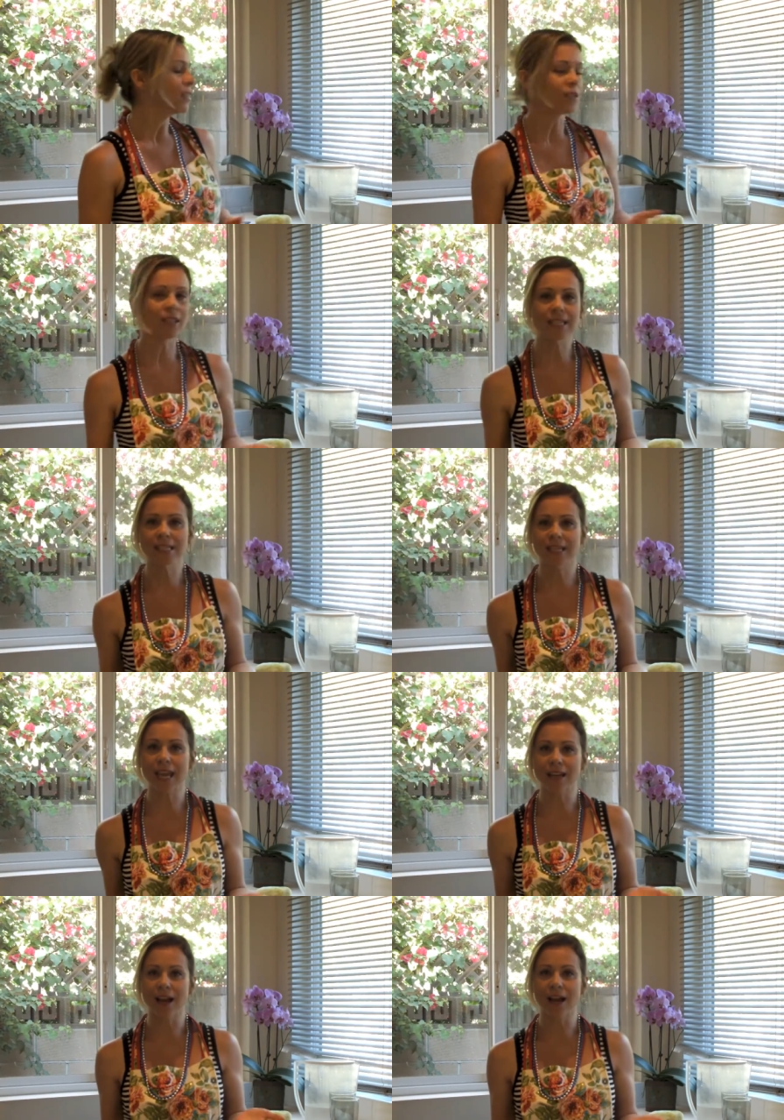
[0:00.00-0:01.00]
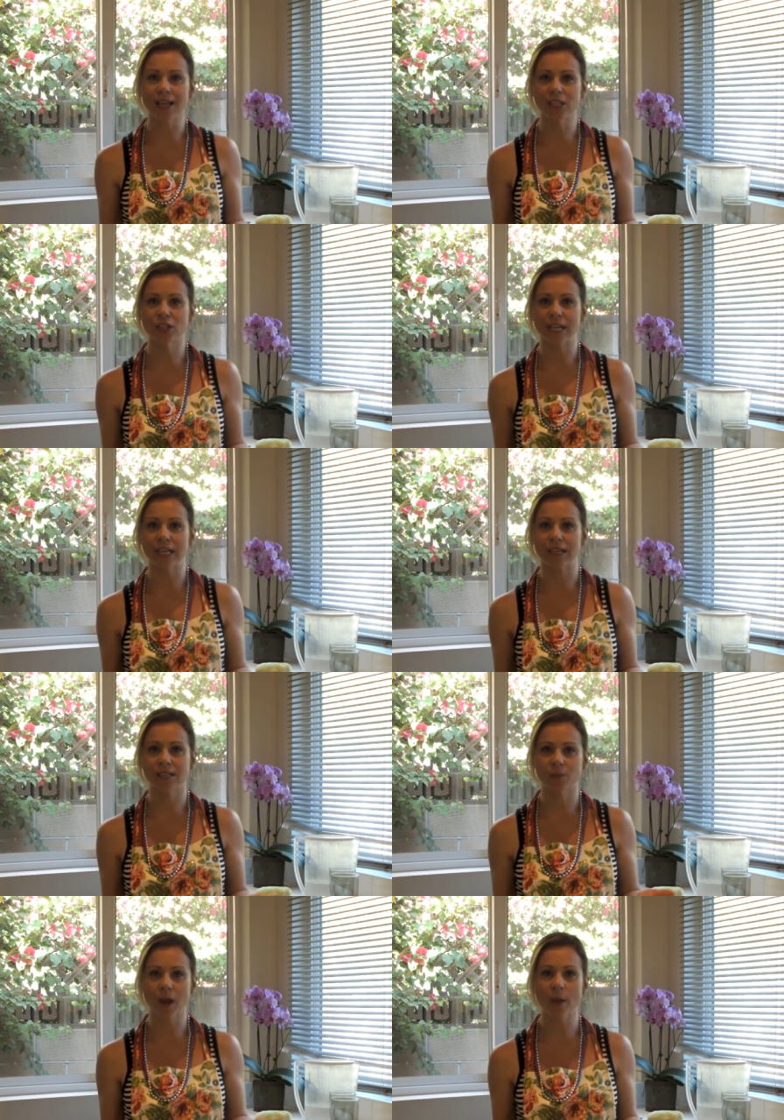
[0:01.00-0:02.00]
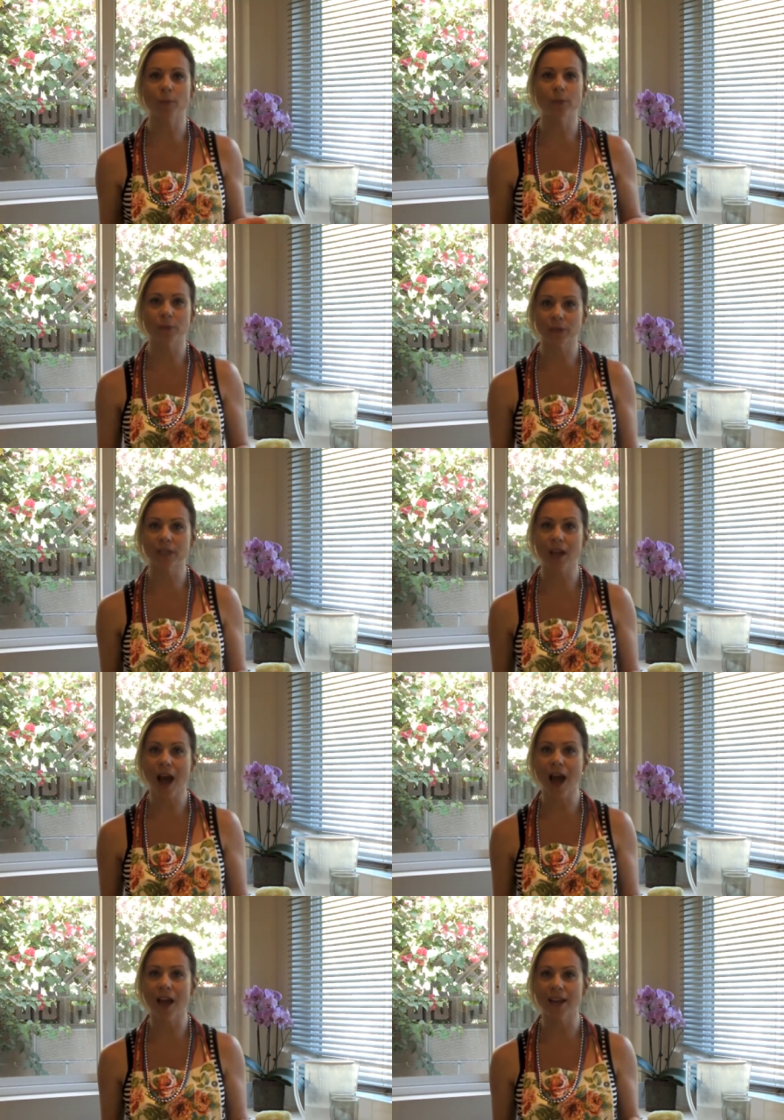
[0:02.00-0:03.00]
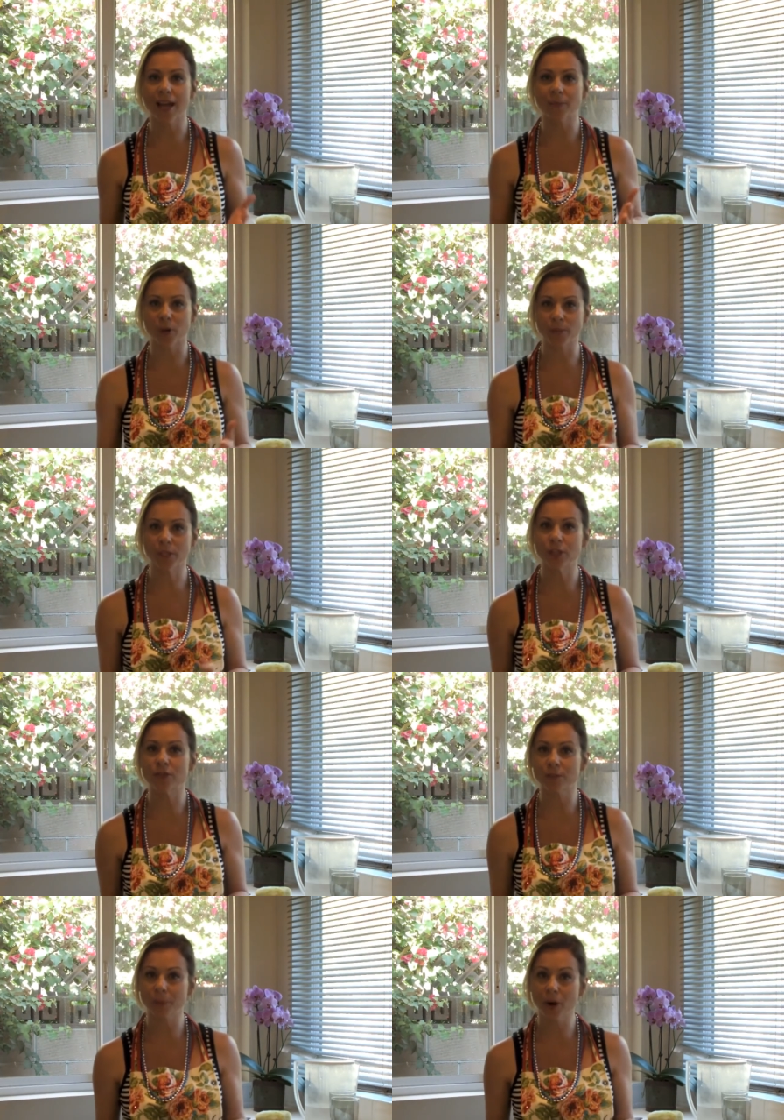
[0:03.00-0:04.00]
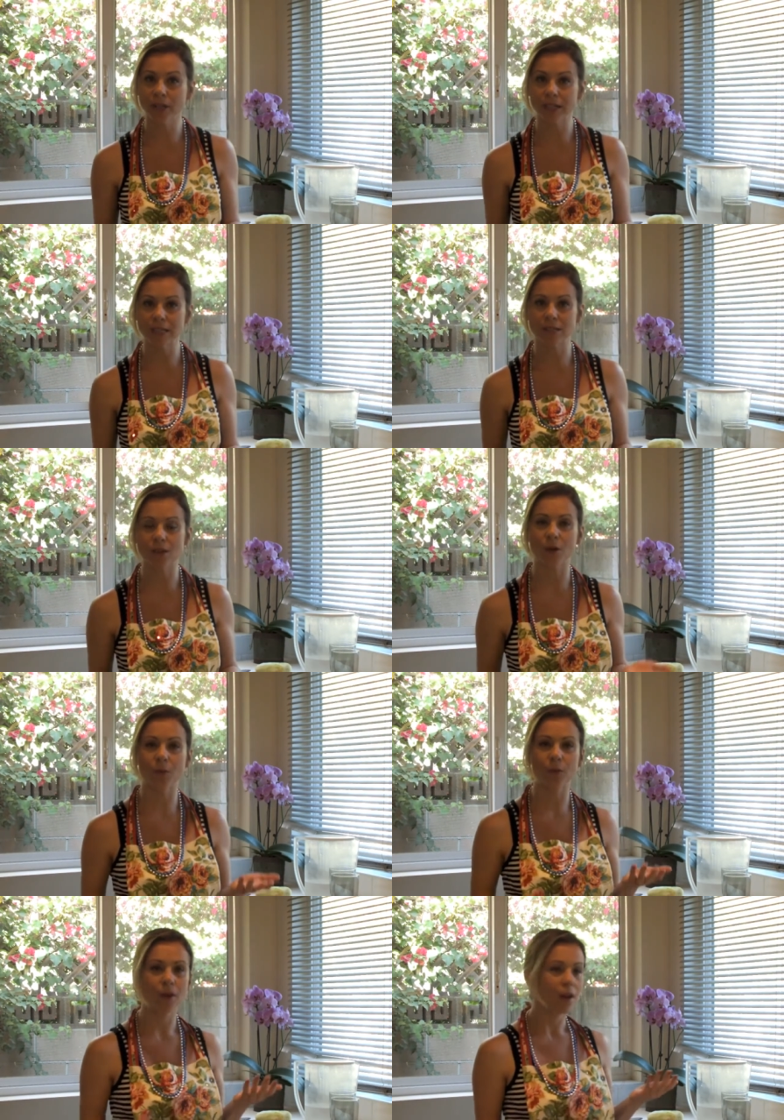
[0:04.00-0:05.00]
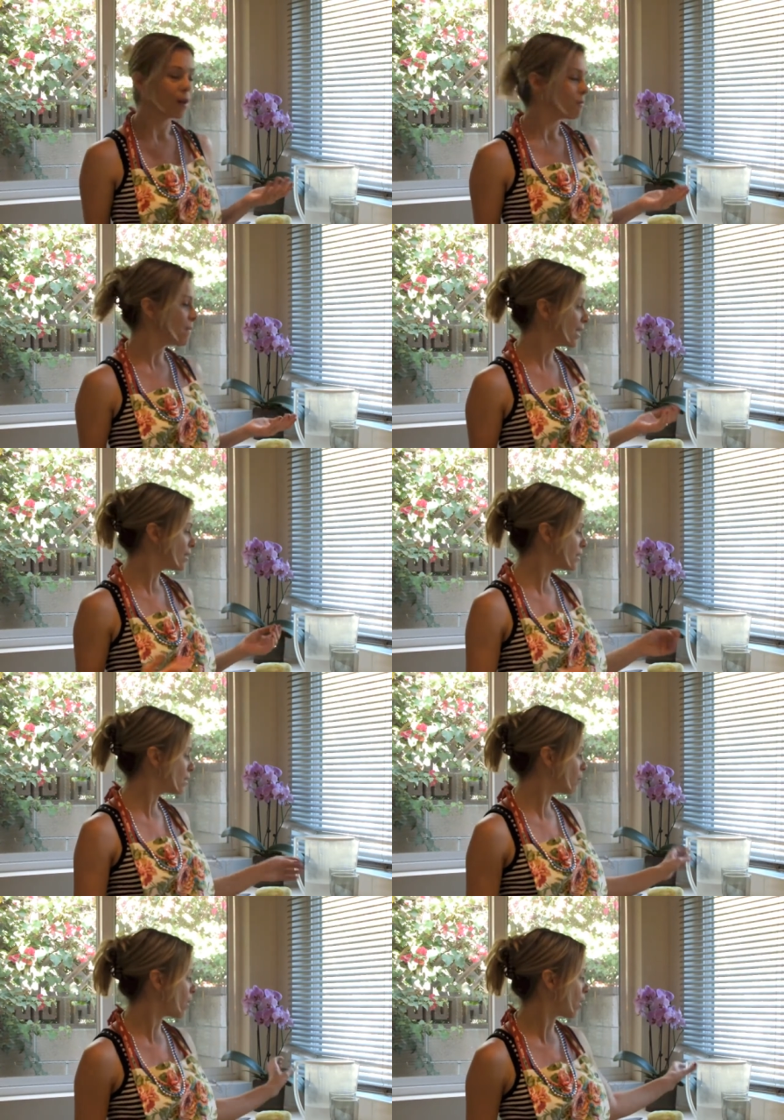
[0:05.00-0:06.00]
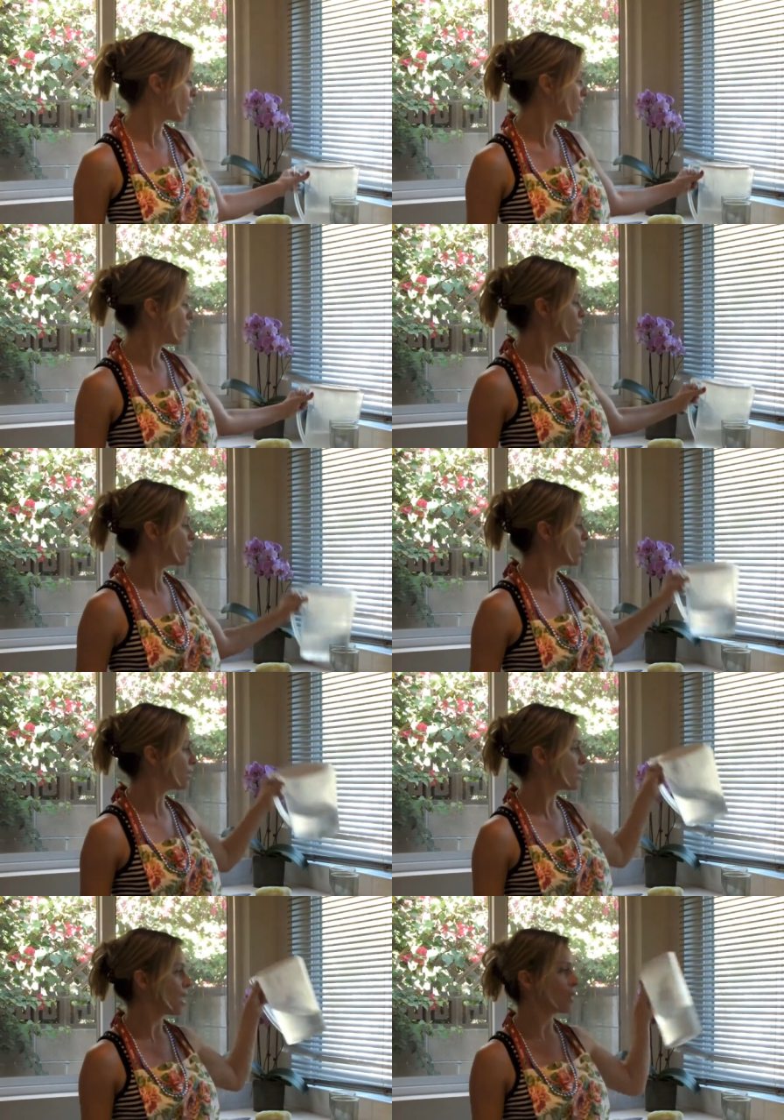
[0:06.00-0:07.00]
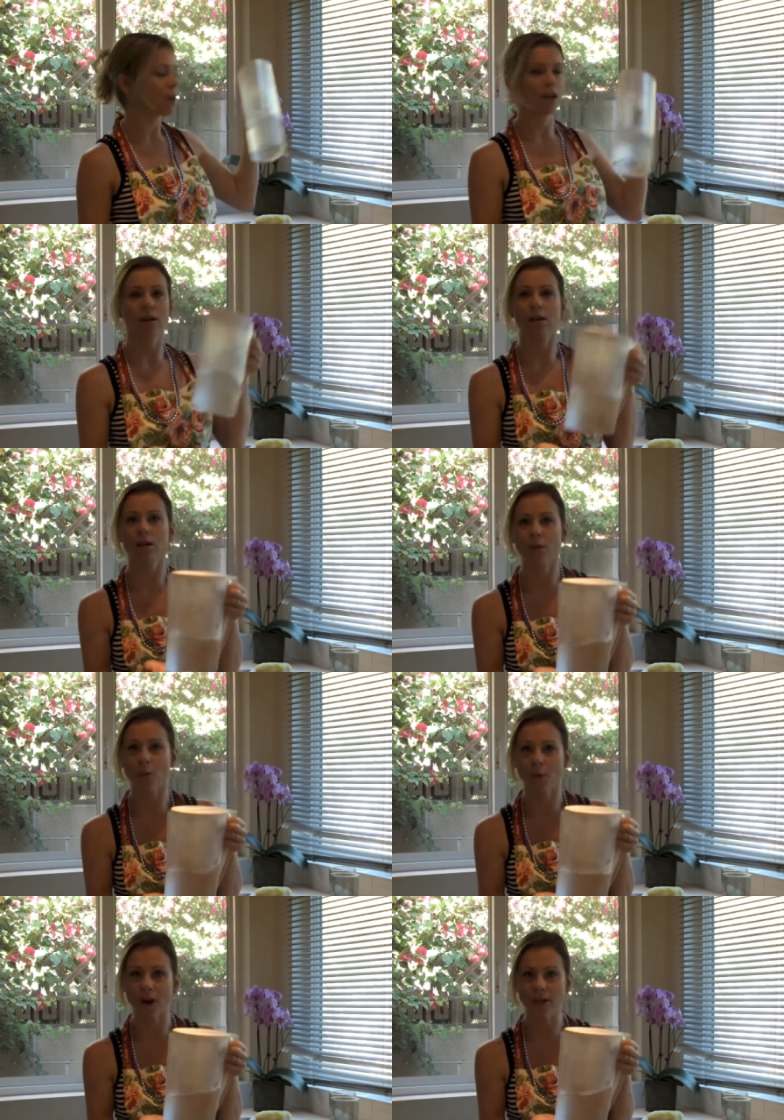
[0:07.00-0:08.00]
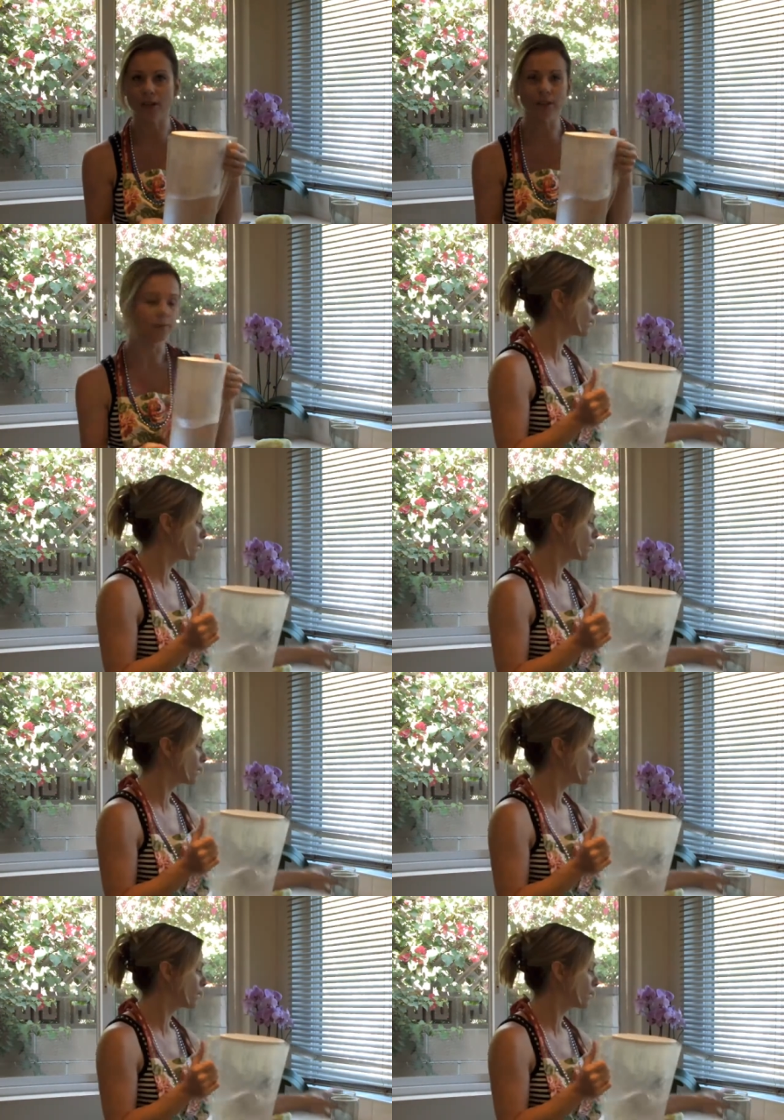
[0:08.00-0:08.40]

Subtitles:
So let's get hydrated. It's probably really hot at barbecues and parties, so make it simple. Just take water,